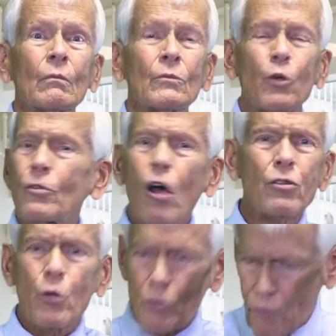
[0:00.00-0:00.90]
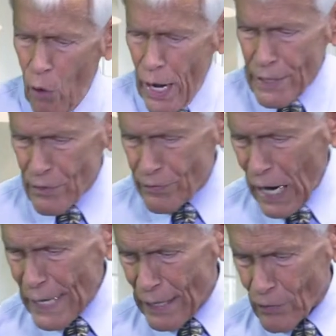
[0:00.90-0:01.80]
So there's all sorts of varieties of
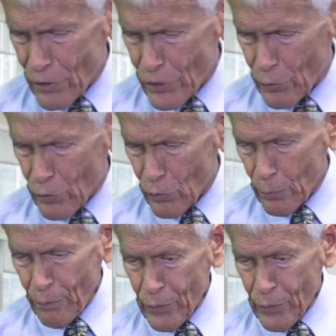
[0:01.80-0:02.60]
tie downs that you can do.